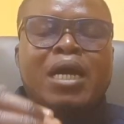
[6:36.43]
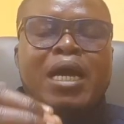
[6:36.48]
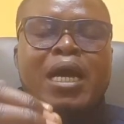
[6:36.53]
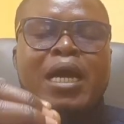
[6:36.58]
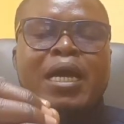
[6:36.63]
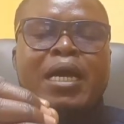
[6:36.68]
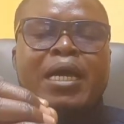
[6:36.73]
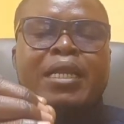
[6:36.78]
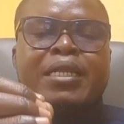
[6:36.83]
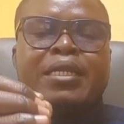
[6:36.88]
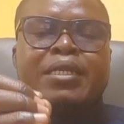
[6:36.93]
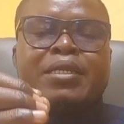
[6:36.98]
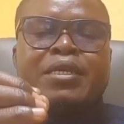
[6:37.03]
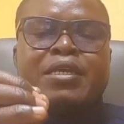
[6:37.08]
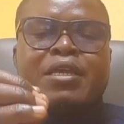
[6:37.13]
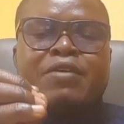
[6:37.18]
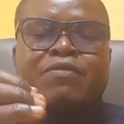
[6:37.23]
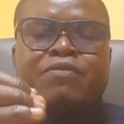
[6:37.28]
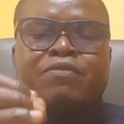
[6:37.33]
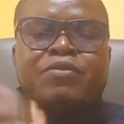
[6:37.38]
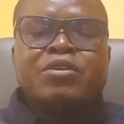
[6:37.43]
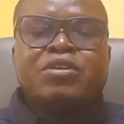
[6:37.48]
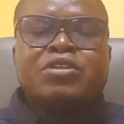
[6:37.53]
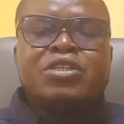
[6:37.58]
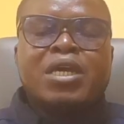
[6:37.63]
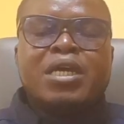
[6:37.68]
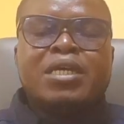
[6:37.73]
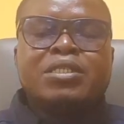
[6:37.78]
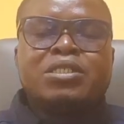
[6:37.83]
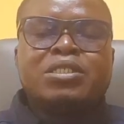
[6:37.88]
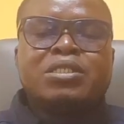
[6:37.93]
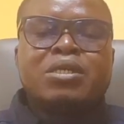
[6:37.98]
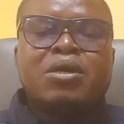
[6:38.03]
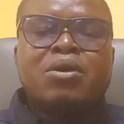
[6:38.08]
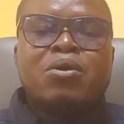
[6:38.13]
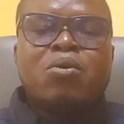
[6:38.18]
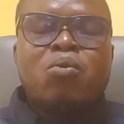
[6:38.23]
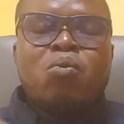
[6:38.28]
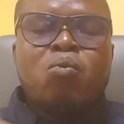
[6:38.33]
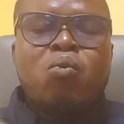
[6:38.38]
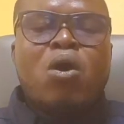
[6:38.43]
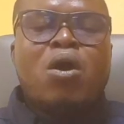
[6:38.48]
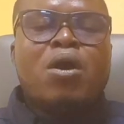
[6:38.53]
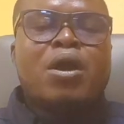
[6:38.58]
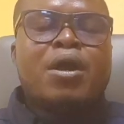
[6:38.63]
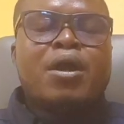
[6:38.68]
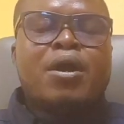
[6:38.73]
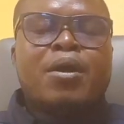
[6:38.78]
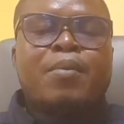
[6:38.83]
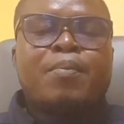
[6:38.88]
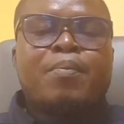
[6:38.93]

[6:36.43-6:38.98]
and efficient work.